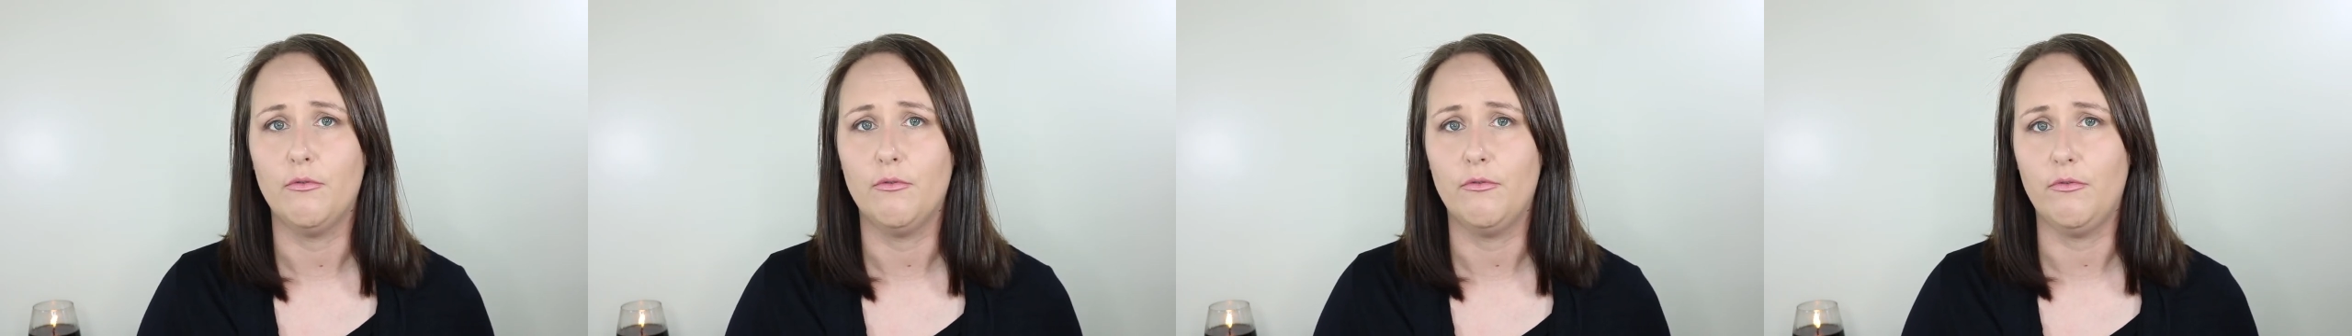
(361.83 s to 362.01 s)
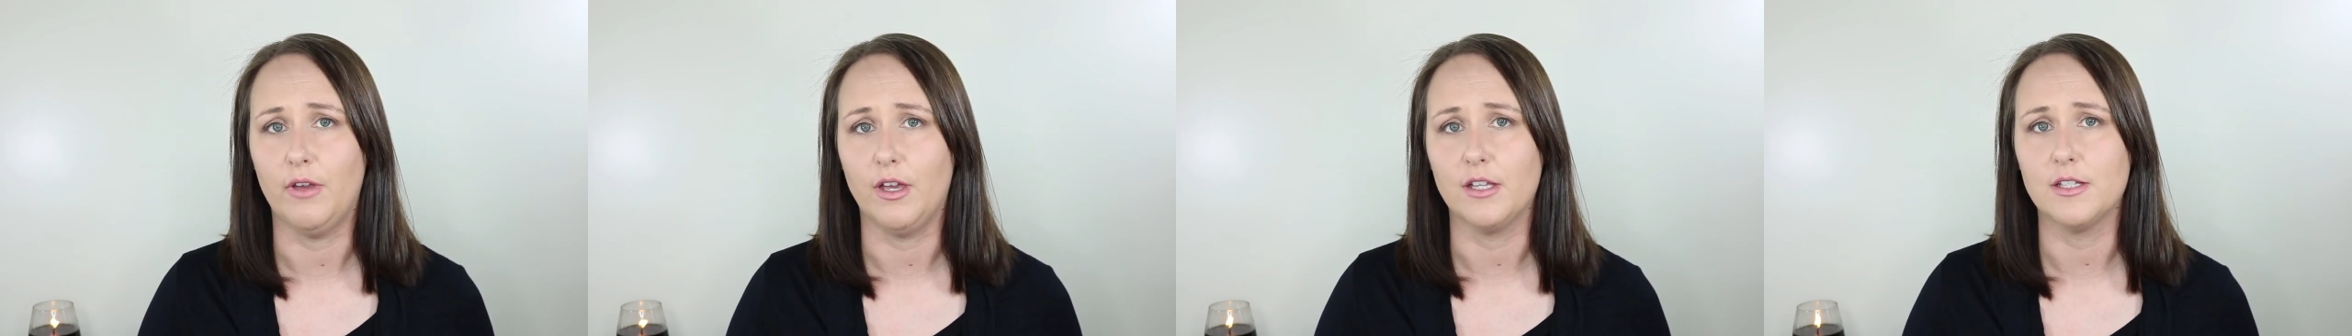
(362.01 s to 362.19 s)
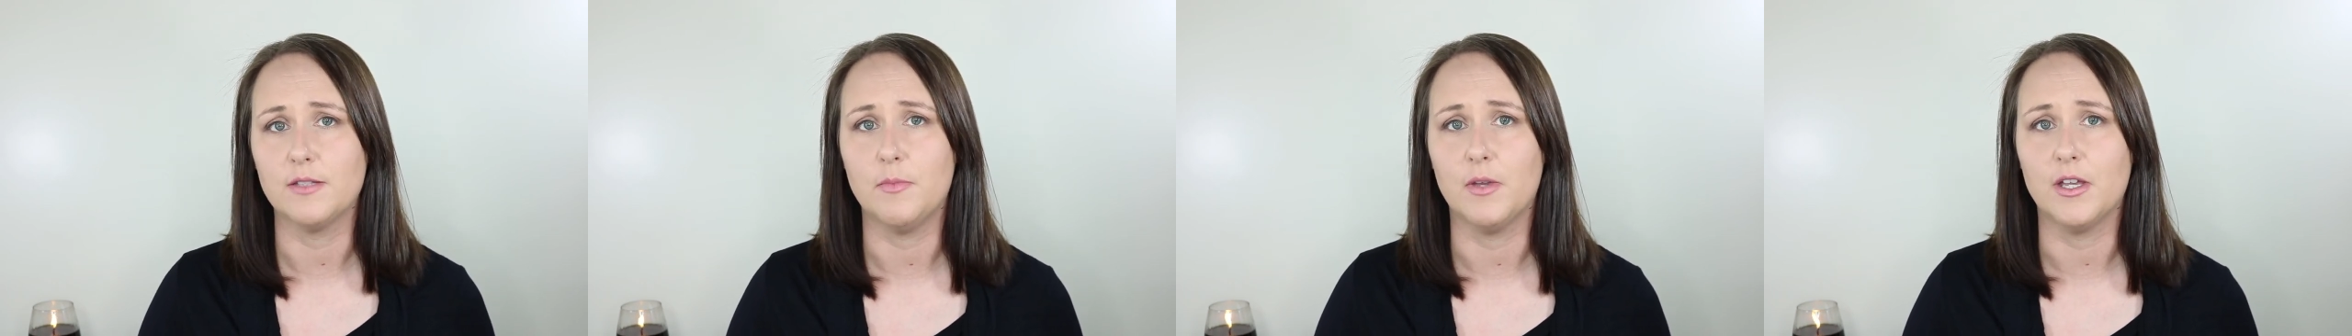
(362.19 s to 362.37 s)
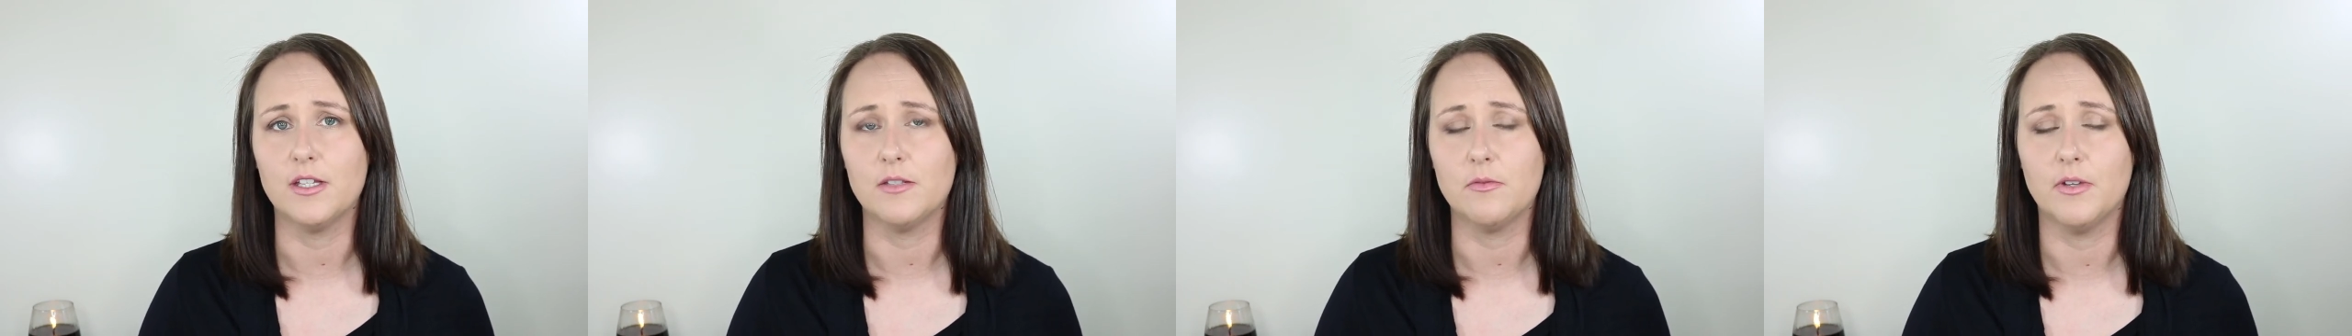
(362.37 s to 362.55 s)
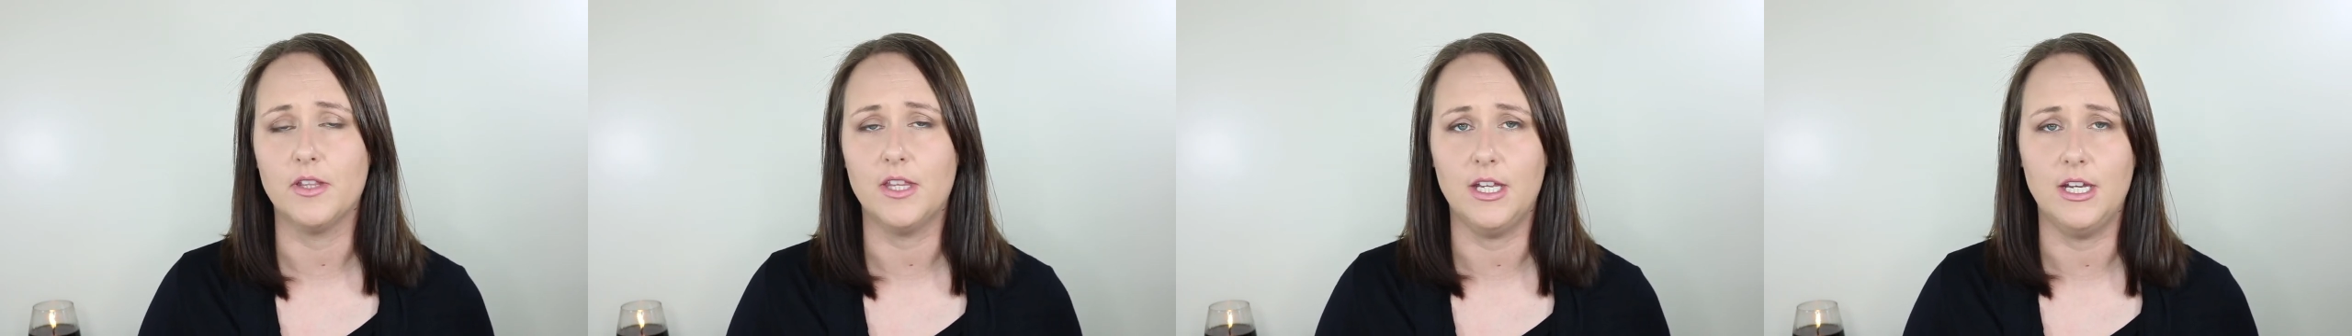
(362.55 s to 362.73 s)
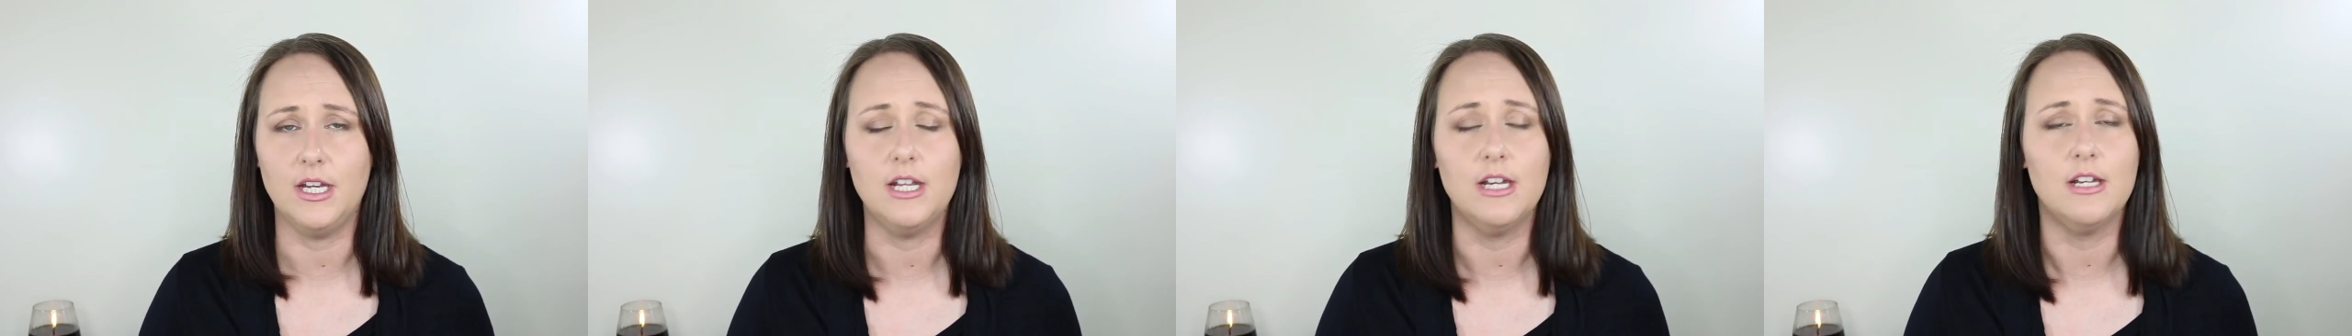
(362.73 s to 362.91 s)
fix because what
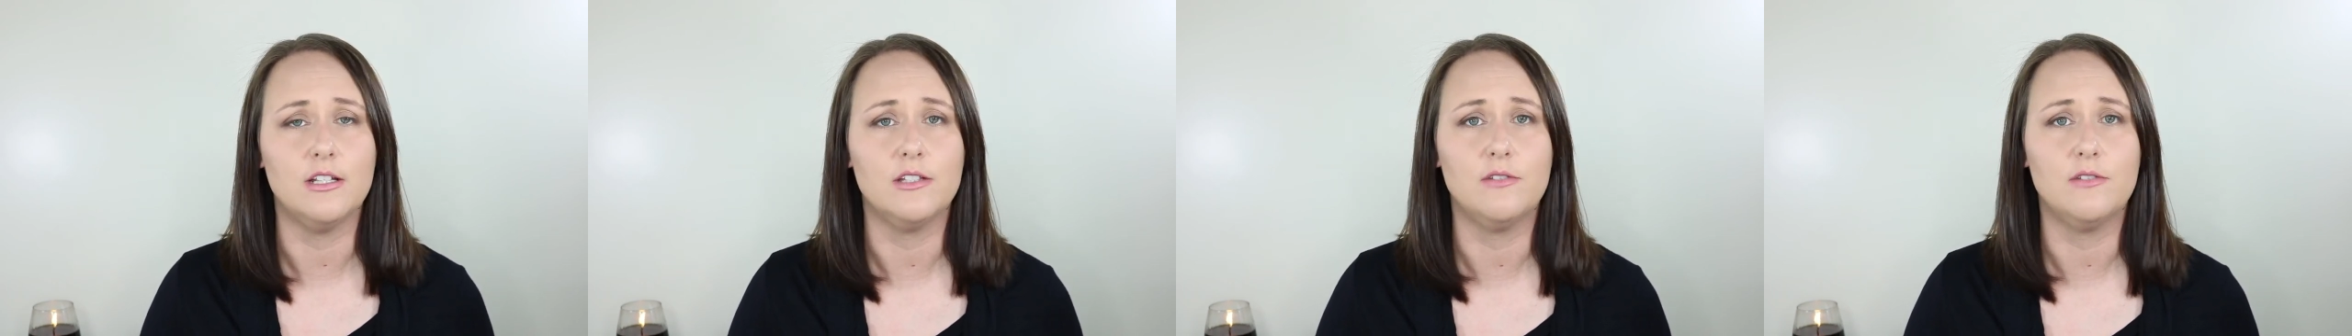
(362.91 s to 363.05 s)
they need